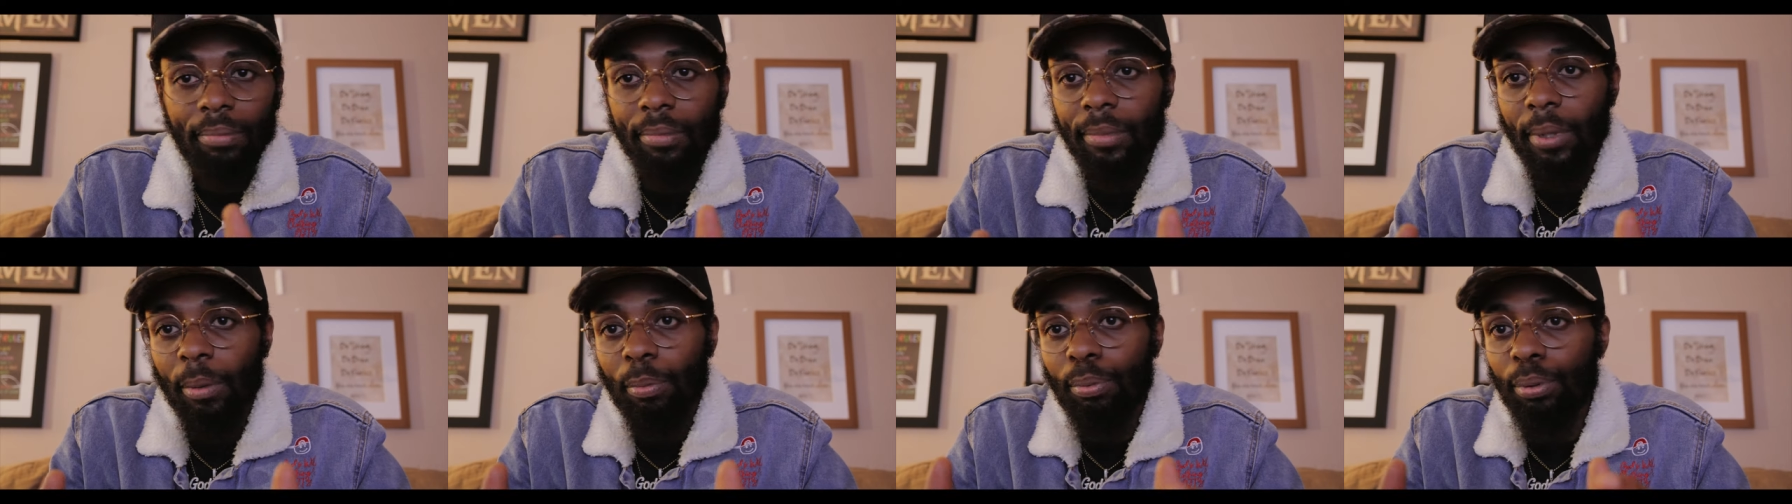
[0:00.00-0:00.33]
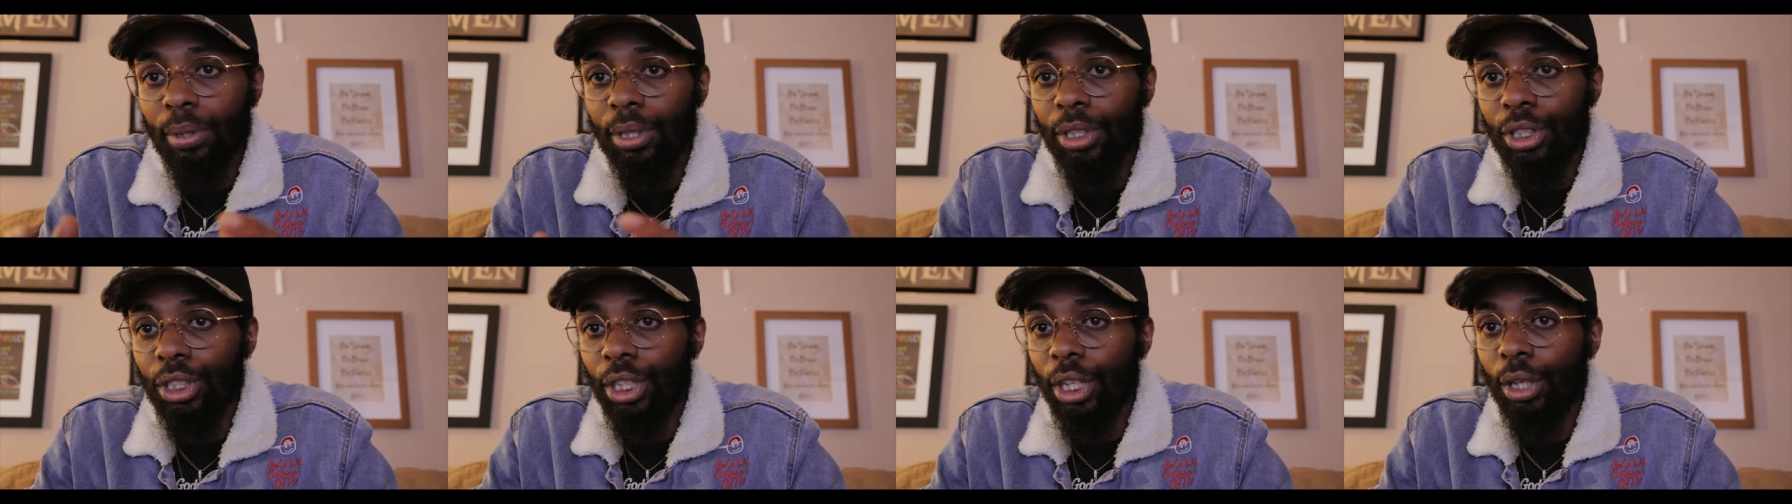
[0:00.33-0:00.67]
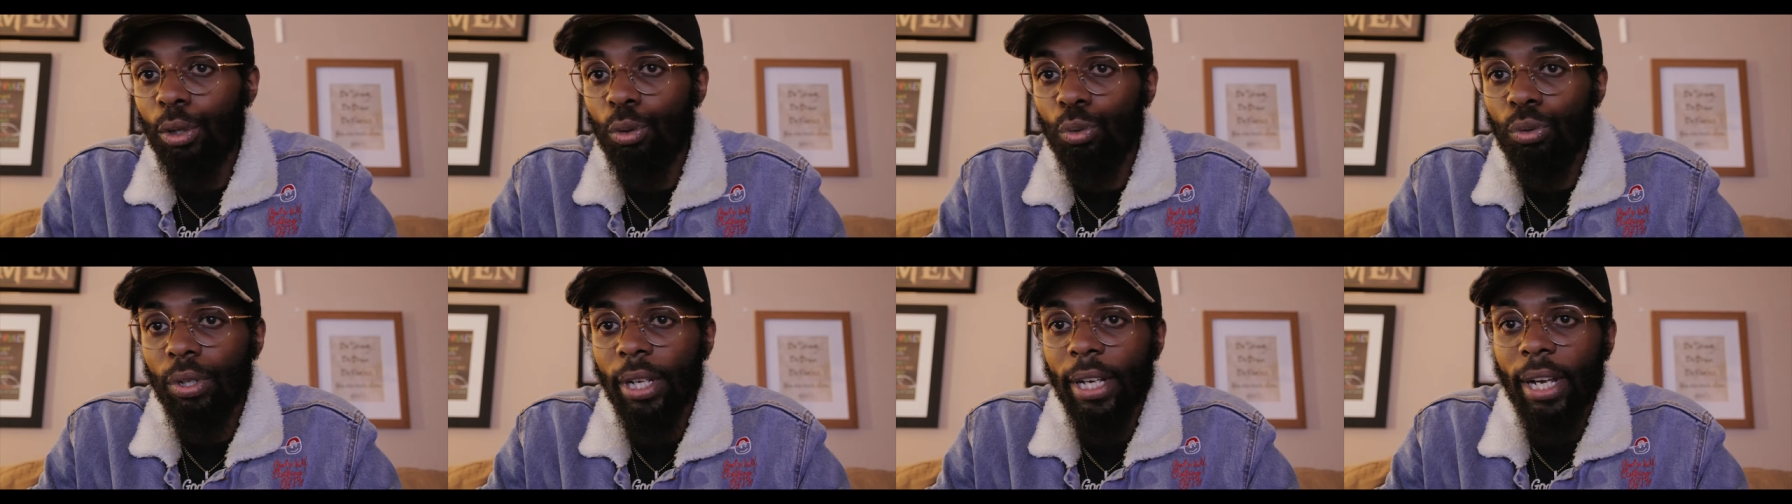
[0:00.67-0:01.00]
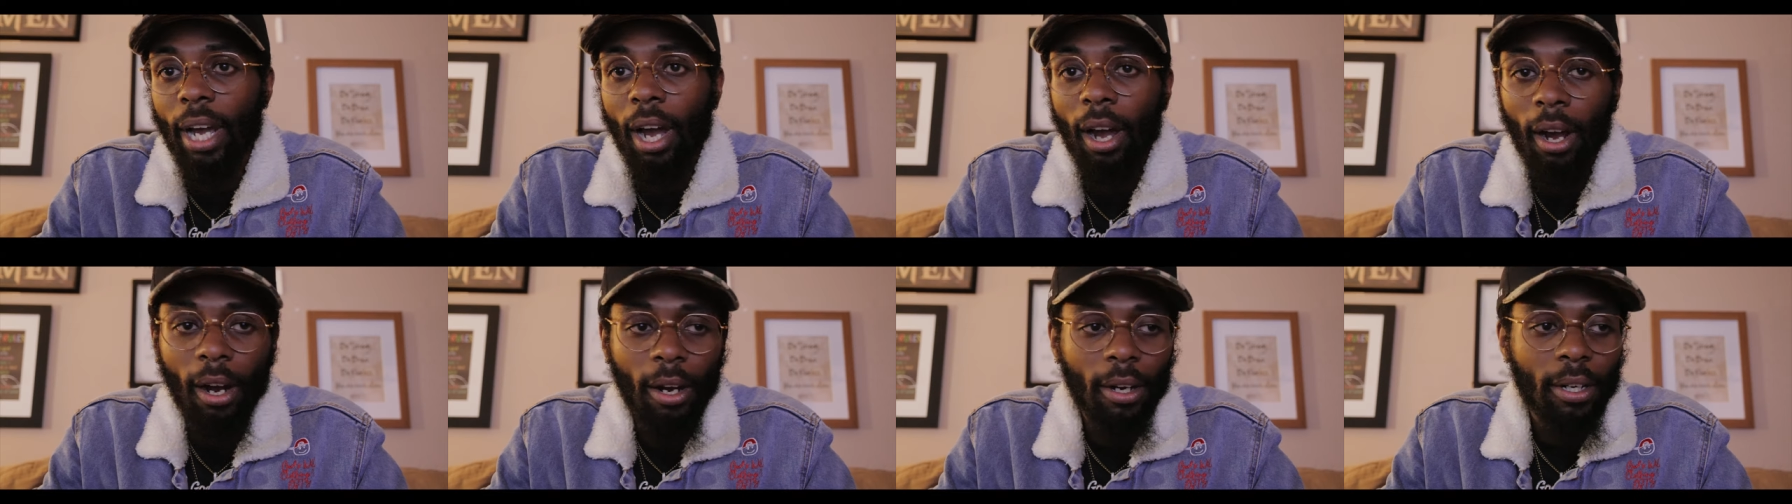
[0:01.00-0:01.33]
appreciate who
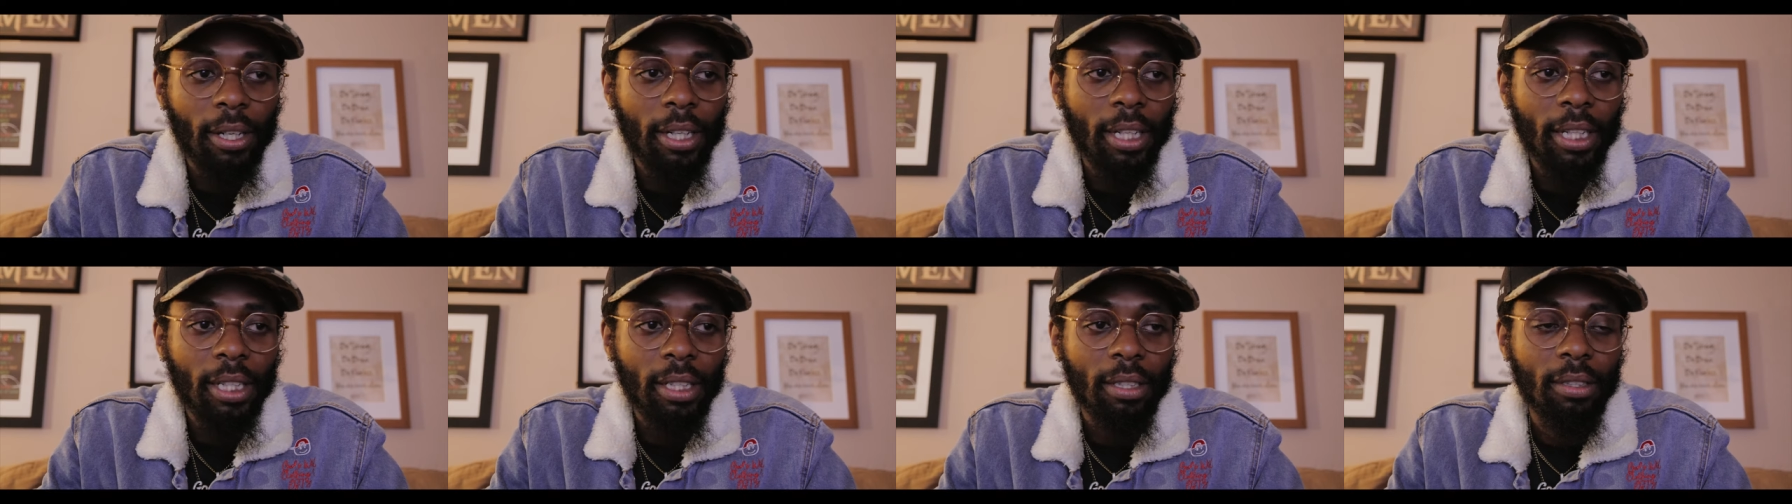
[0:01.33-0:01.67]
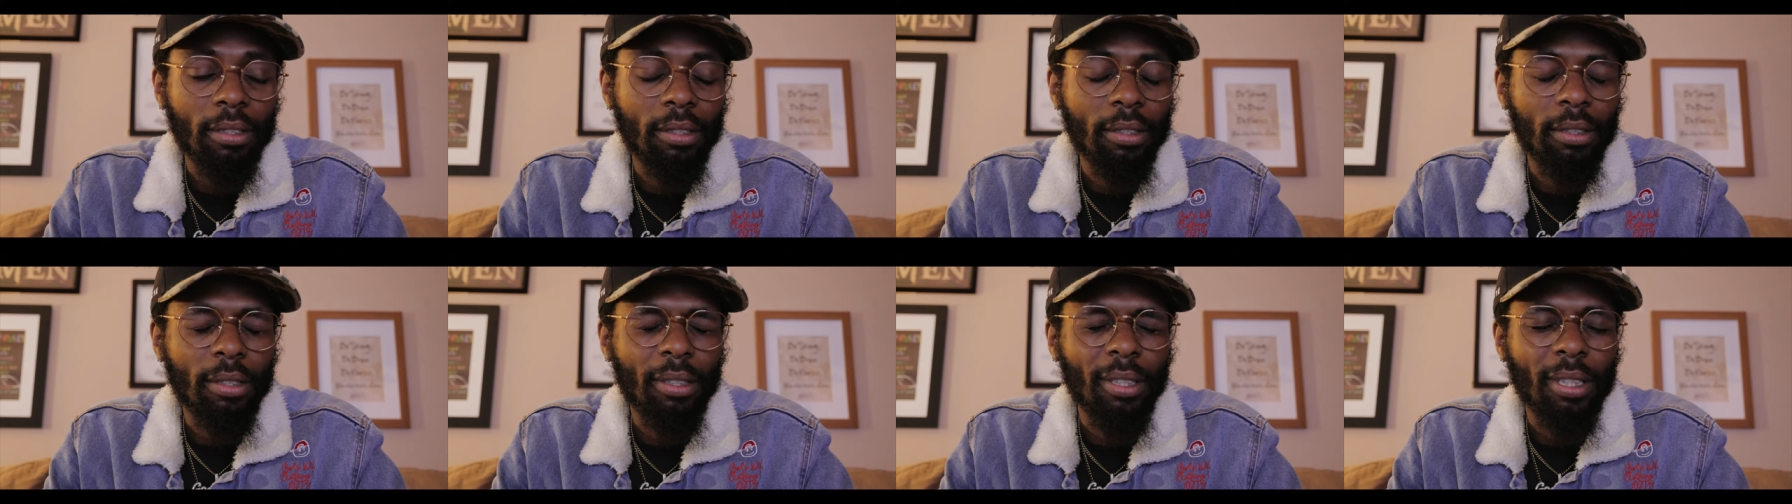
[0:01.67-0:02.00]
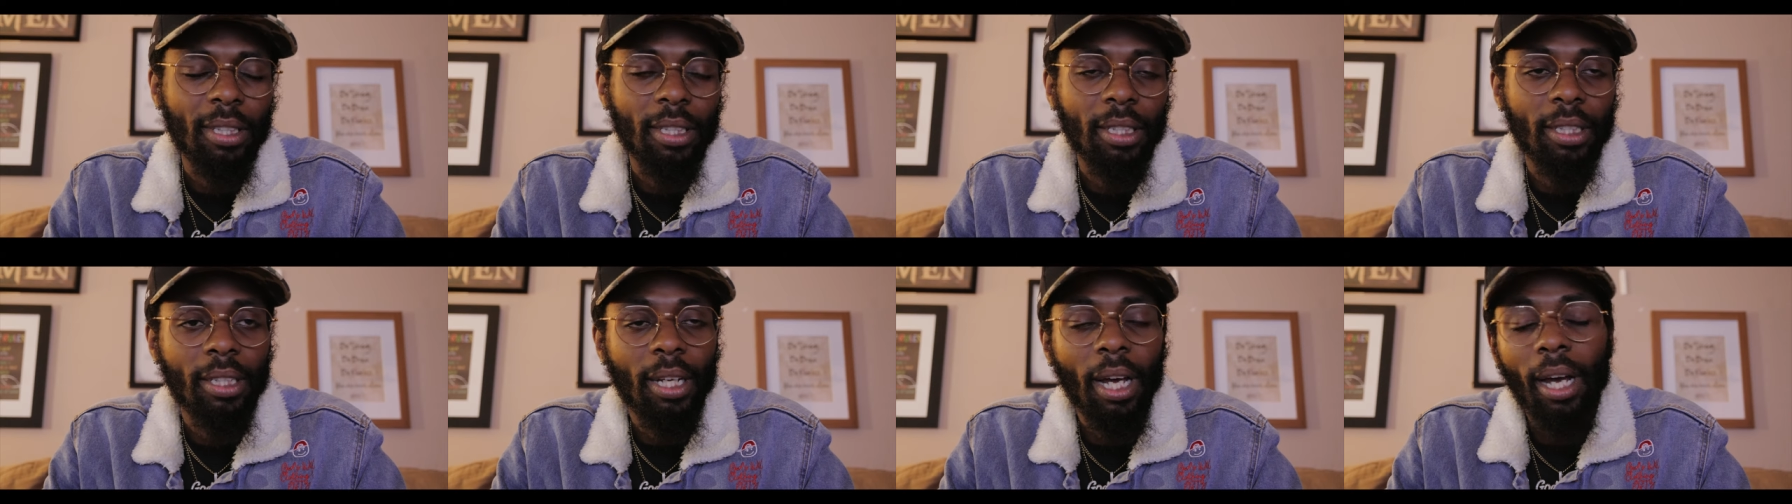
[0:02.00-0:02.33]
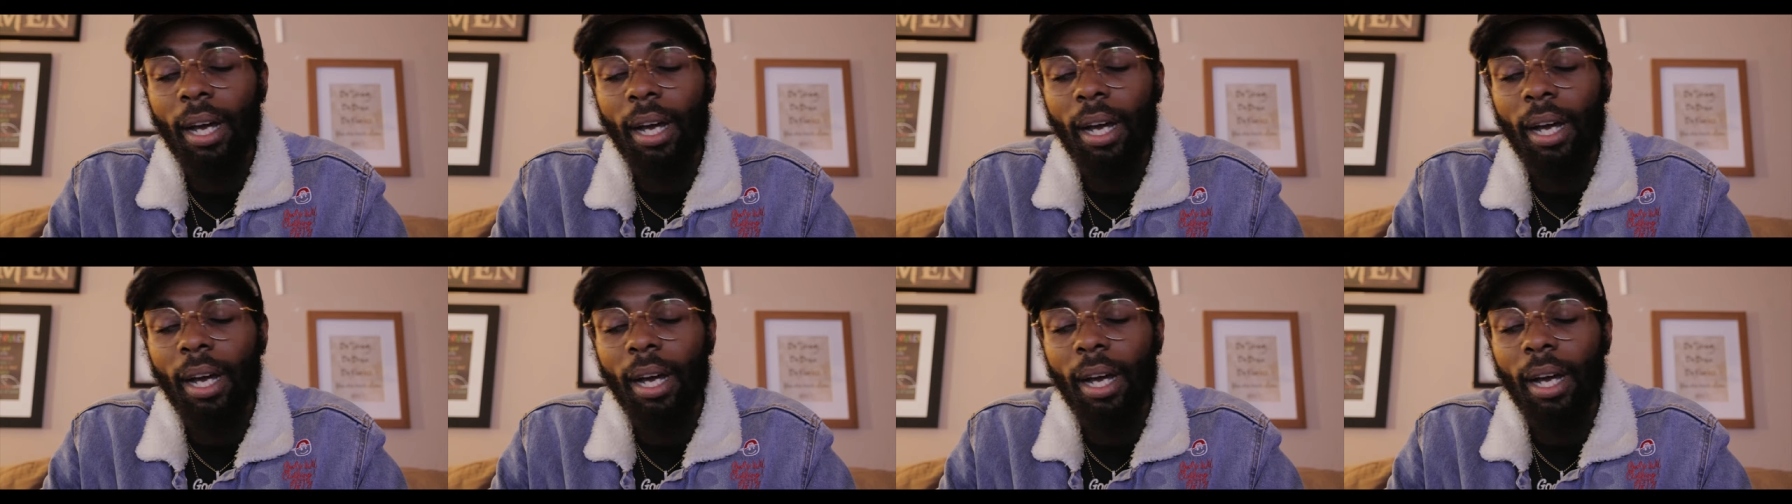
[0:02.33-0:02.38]
they are, and